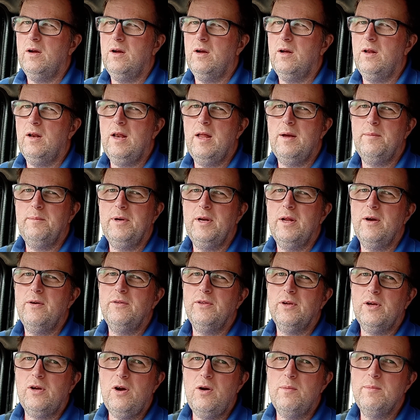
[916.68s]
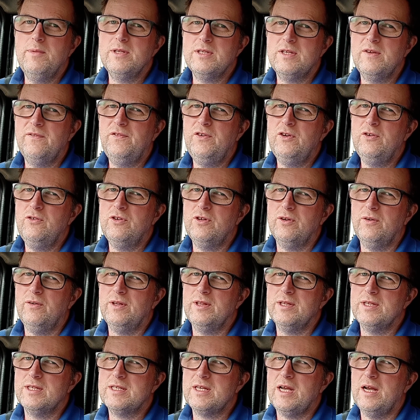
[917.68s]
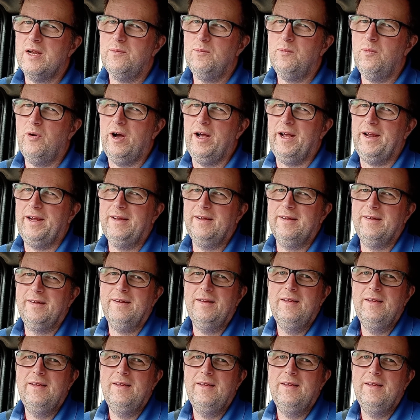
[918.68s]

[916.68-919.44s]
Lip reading: Let me know in the comments if you do it the same way.